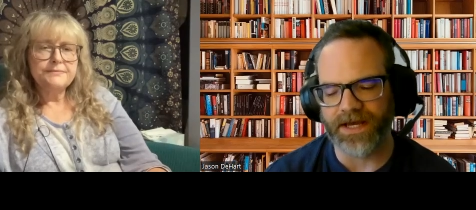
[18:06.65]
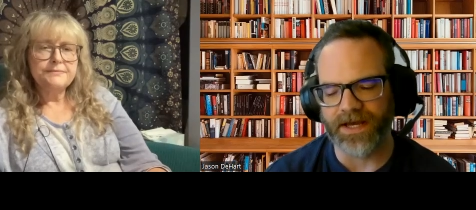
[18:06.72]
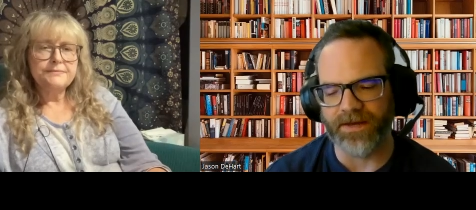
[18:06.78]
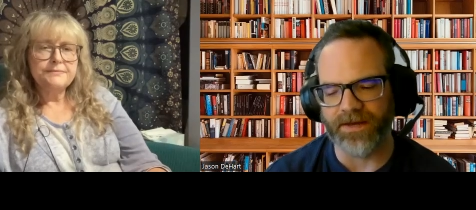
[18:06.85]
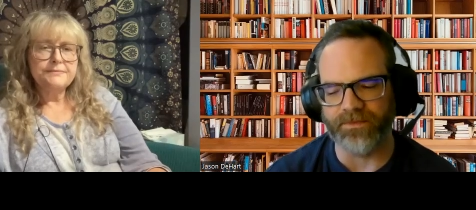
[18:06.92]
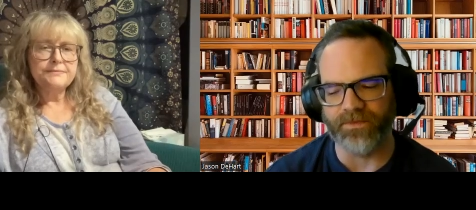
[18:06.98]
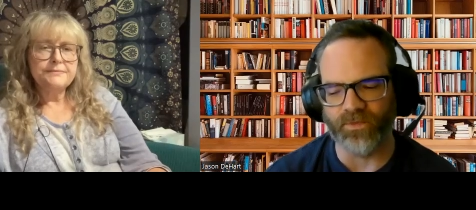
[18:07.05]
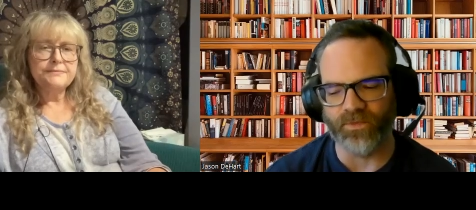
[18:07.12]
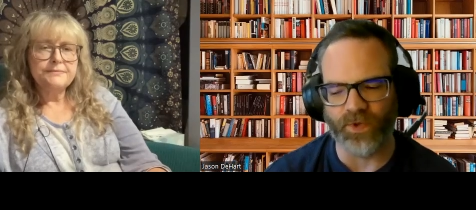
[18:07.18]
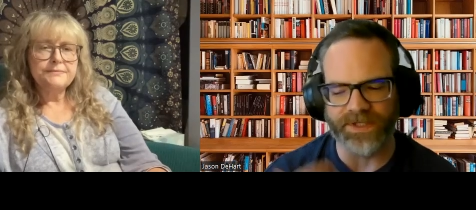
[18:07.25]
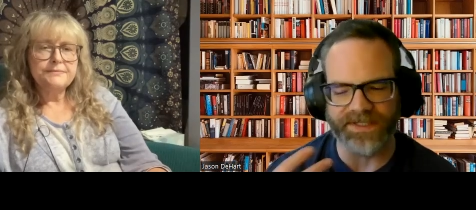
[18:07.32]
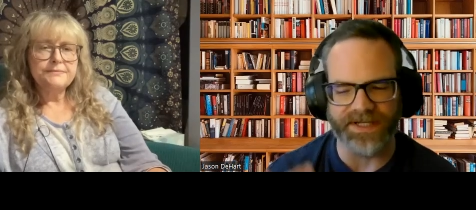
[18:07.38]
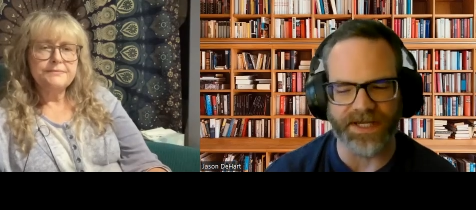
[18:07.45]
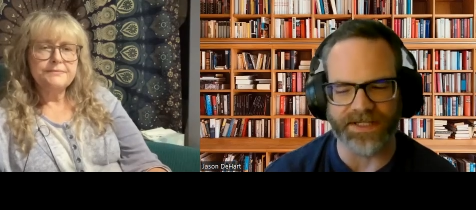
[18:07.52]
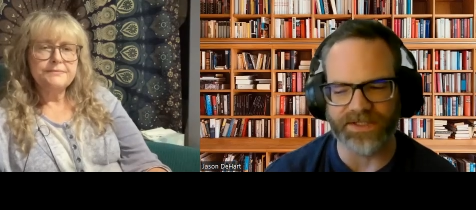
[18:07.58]
Speaker 1: um,
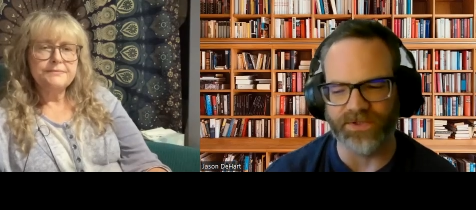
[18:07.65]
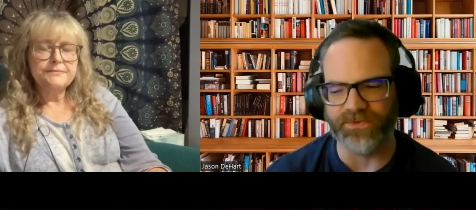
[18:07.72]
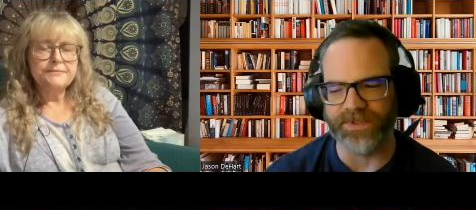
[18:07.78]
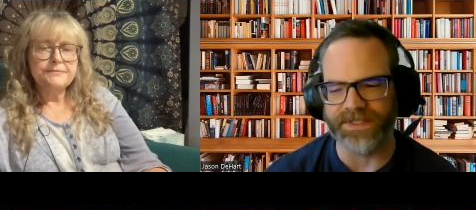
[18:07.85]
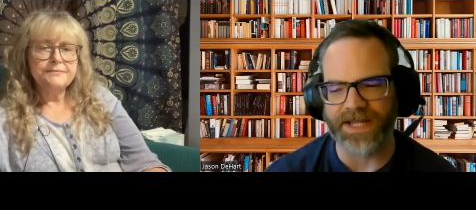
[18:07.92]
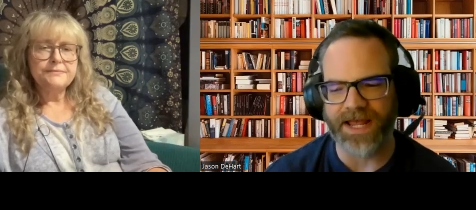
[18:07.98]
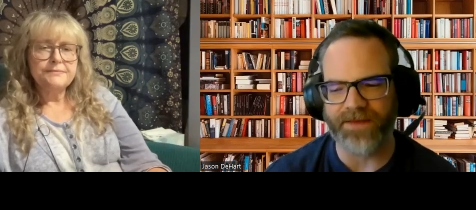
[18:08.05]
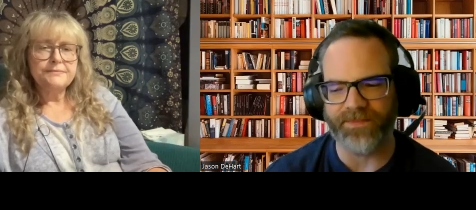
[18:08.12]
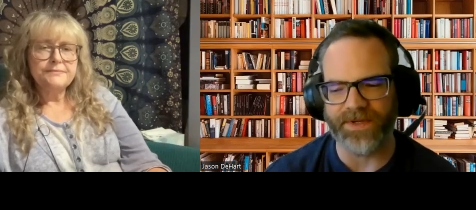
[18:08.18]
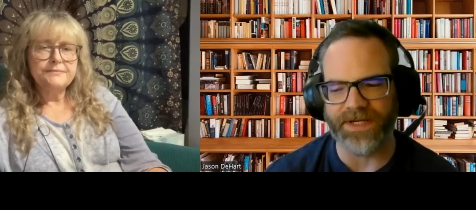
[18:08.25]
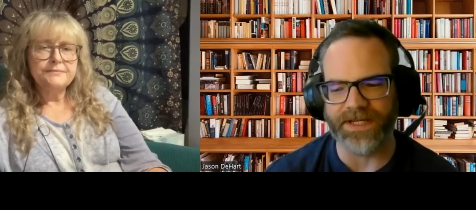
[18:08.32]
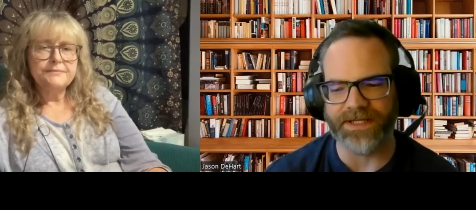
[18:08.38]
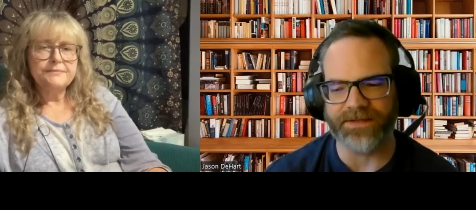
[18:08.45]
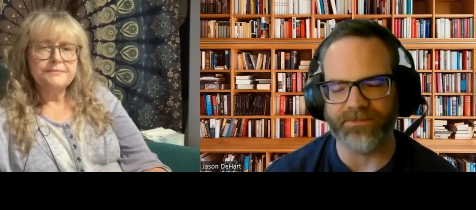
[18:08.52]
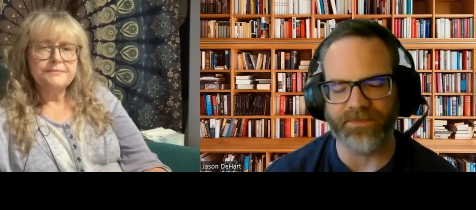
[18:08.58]
what's next or what's
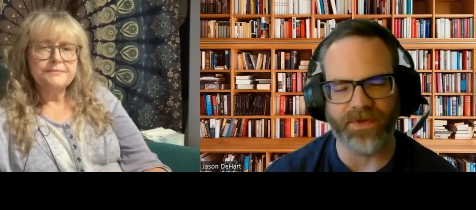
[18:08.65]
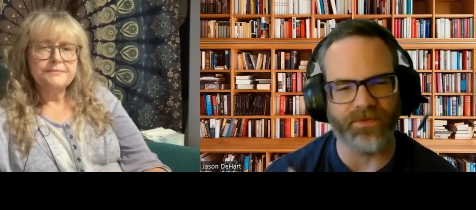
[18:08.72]
happening.